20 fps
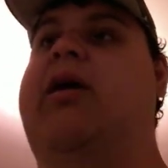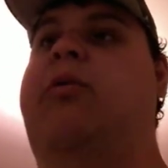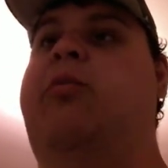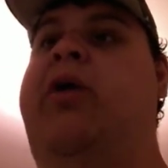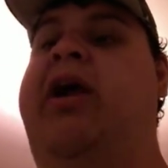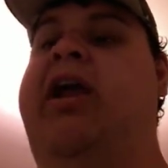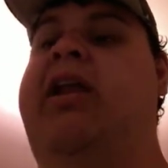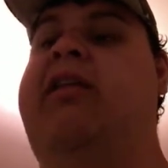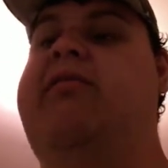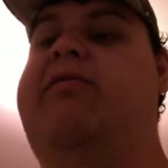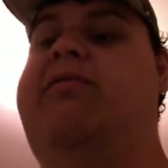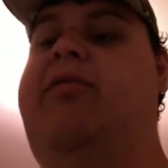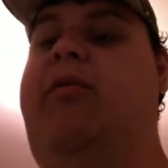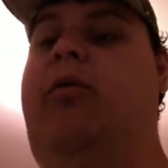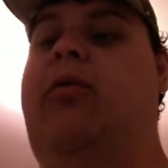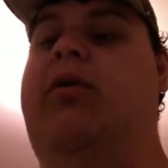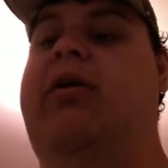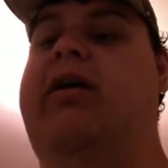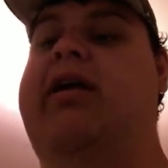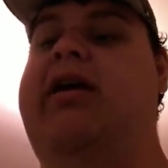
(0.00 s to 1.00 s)
Wayne and
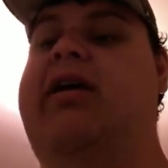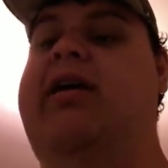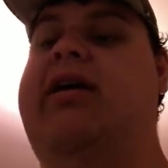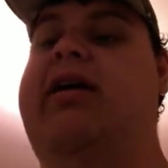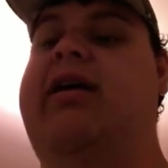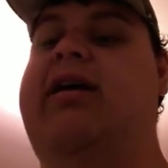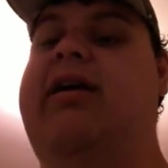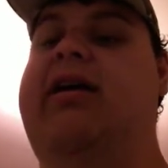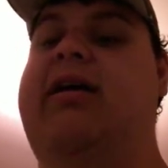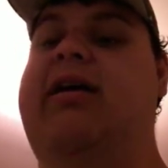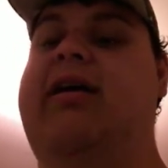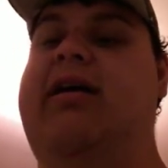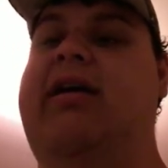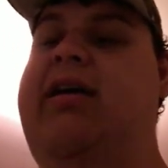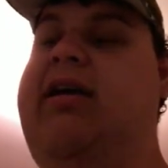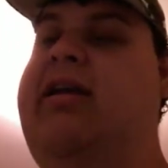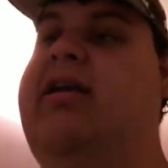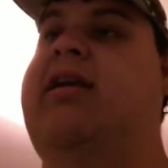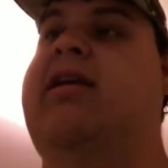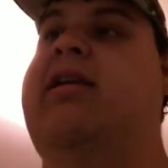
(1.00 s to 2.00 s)
Ford
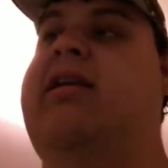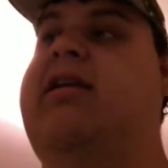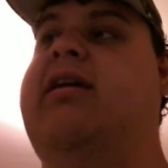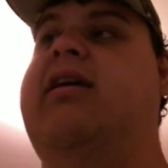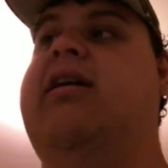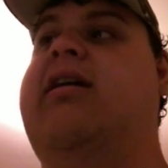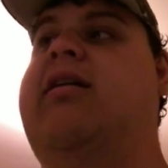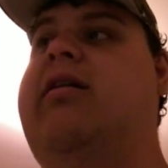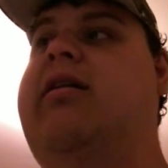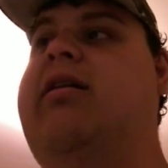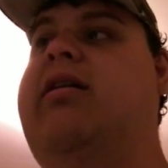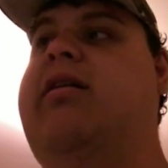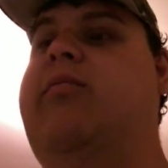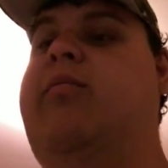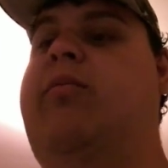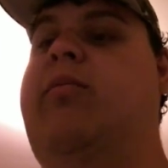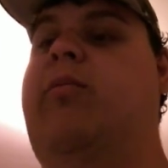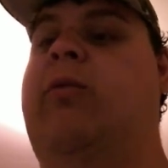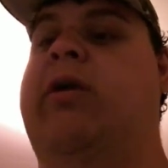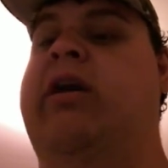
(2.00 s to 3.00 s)
and
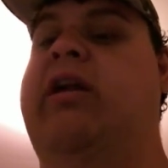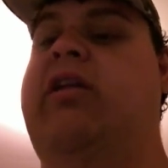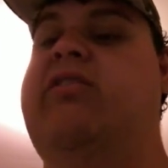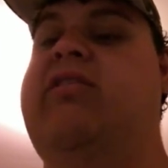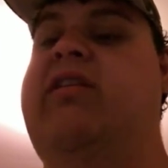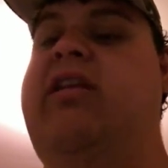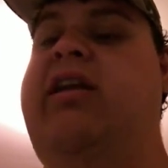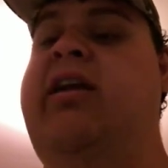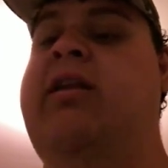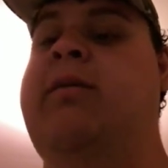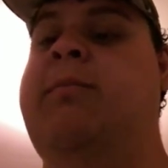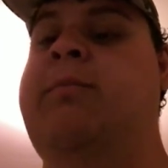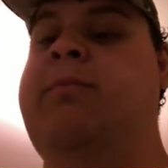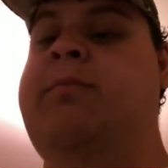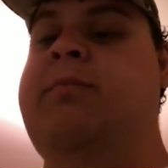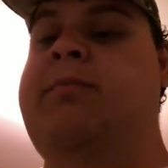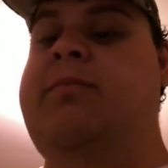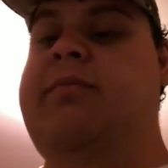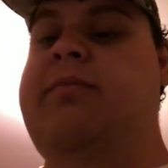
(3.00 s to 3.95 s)
Reynolds and Needham.